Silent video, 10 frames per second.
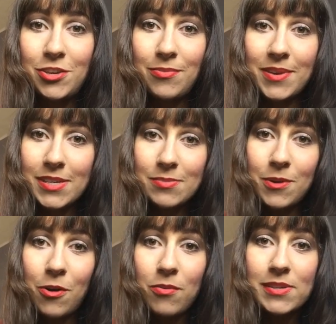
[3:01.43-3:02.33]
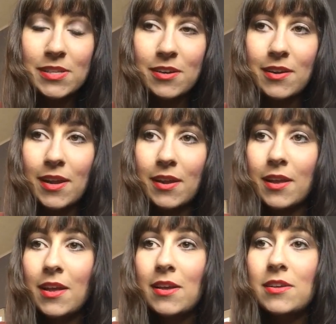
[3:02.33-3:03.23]
too because we're always learning.
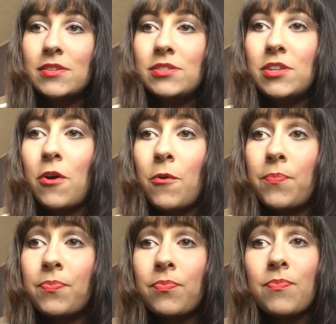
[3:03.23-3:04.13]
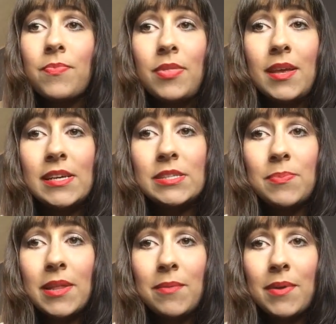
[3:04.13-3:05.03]
So it's
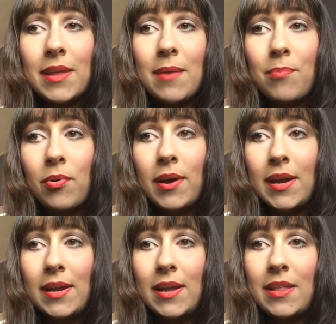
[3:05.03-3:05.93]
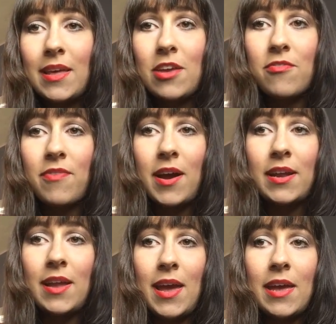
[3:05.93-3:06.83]
really, really important that you
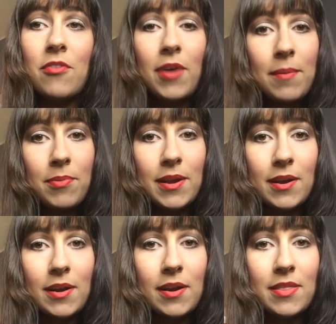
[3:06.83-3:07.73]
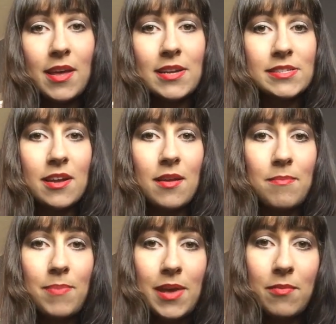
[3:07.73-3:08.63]
find a great breeder that is going to
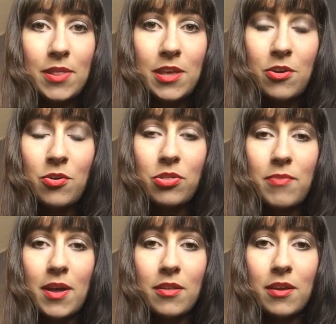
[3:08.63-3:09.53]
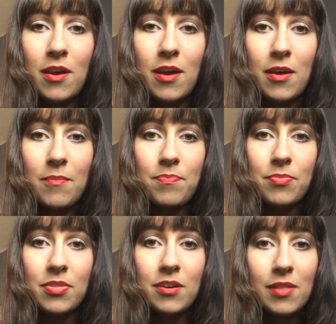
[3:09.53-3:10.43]
be with you throughout
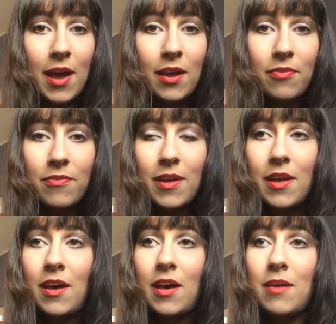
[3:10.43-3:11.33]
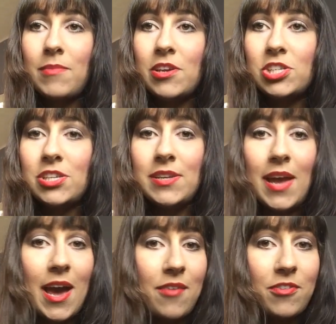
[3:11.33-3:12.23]
um, their life. Um, you shouldn't
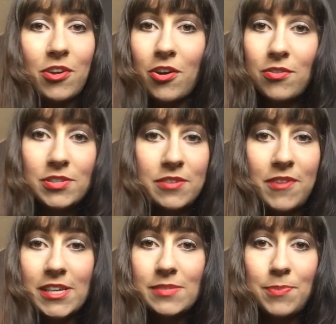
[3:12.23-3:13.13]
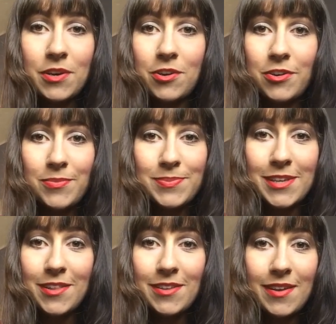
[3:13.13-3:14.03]
have to go to Facebook groups
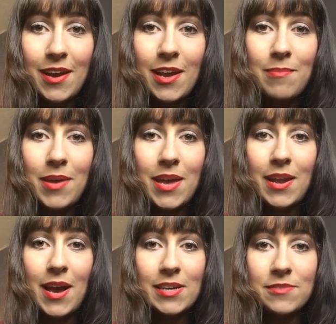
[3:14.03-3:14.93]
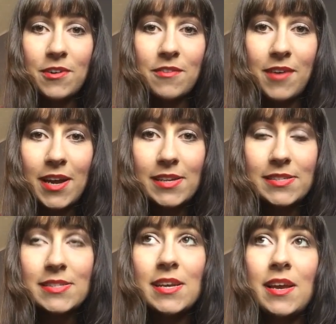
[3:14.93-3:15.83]
all the time and ask for
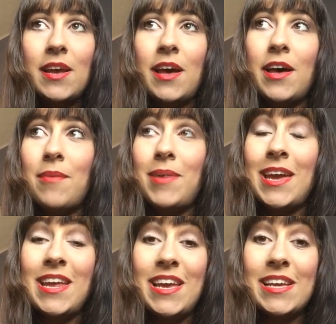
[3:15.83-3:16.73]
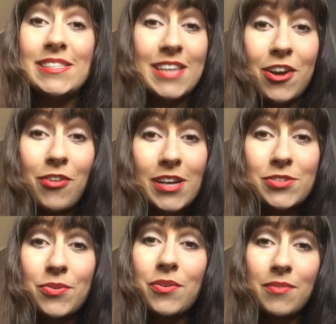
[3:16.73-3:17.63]
advice. Um, it is a great
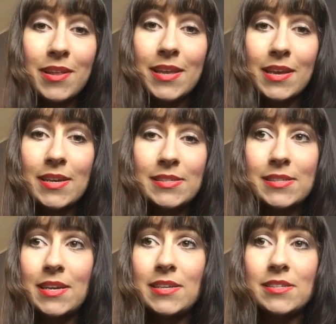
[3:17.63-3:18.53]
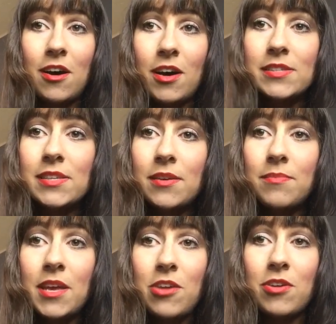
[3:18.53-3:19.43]
tool, it really is, and it's awesome
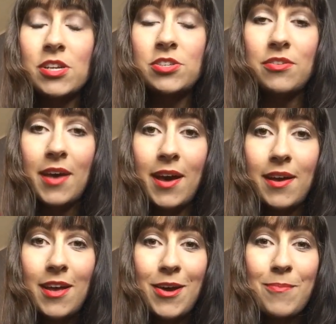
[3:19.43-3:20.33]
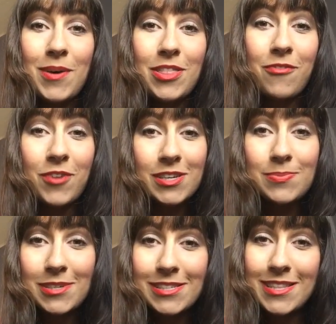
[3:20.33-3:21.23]
that you can do that, but the first
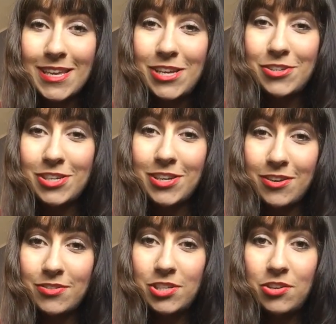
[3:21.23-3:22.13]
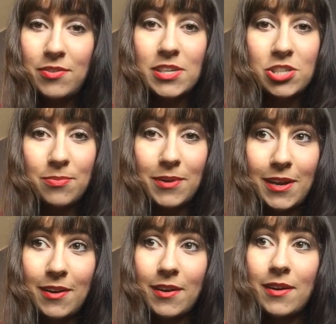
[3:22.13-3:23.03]
person that you should go to is your
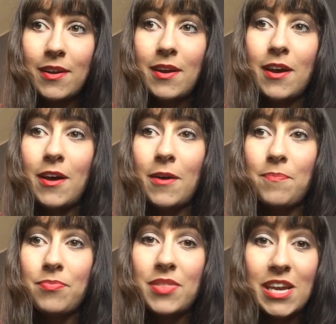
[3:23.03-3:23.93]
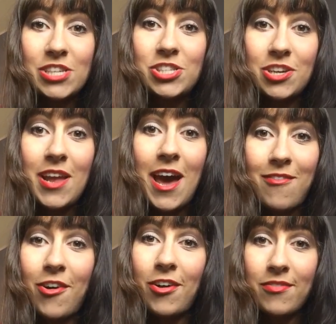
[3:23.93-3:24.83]
breeder. Um, they should have
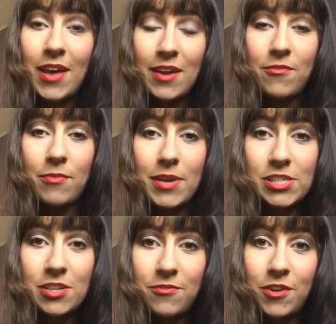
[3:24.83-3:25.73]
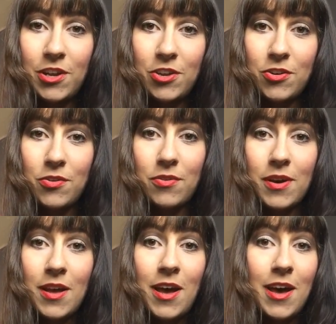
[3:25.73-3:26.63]
all of that information for you.
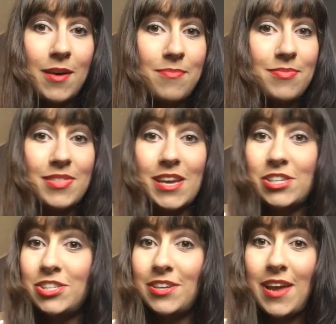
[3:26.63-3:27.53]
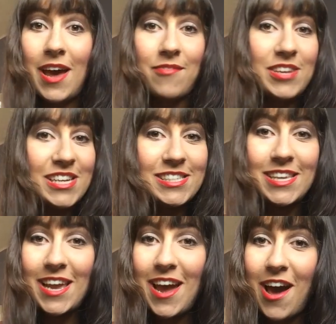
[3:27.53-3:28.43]
Um, they should have tested
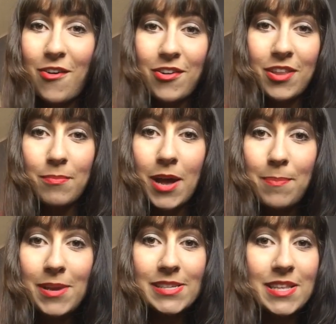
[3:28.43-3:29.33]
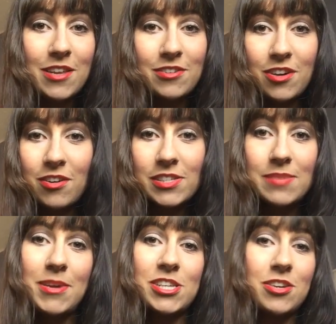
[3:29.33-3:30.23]
it out on their puppies and their dogs to
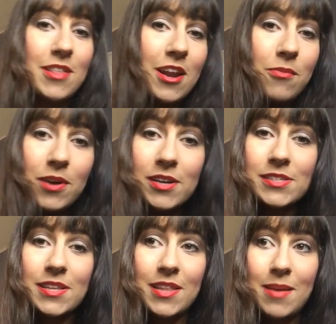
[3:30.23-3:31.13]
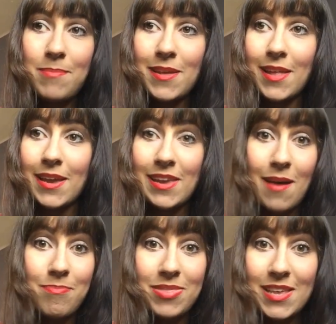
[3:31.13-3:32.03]
make sure that it works and then be like,
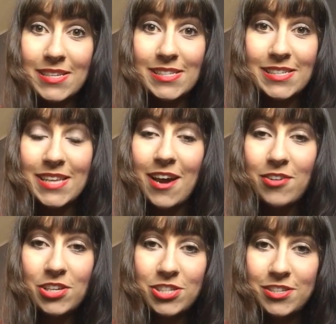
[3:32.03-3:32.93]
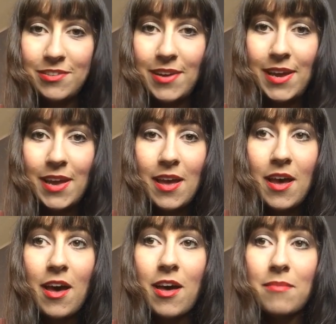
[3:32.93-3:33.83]
yep, yeah, this is how you should do it.
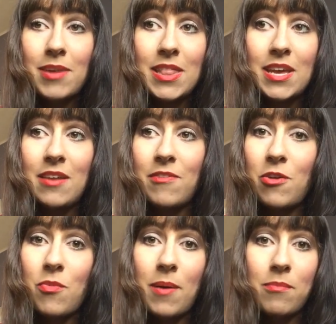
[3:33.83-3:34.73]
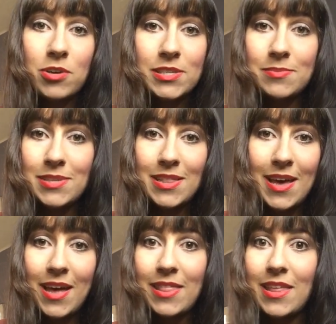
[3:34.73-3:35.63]
Um, and then if you want more tips than
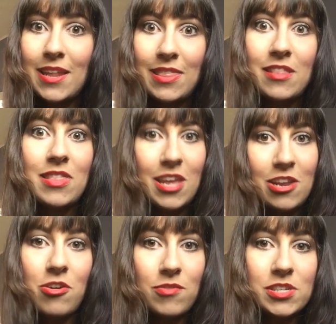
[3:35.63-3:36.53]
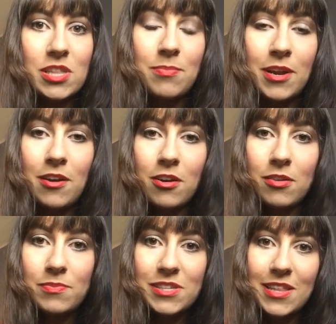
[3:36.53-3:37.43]
that, then, then you go into the breeder
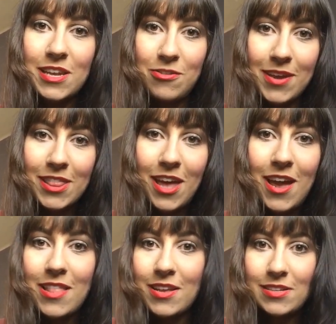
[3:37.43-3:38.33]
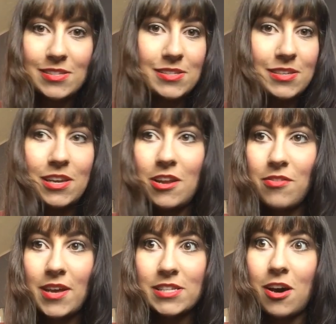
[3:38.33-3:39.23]
groups and then you get that and that's, you know,
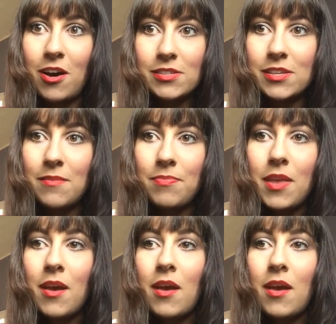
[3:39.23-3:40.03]
that's awesome.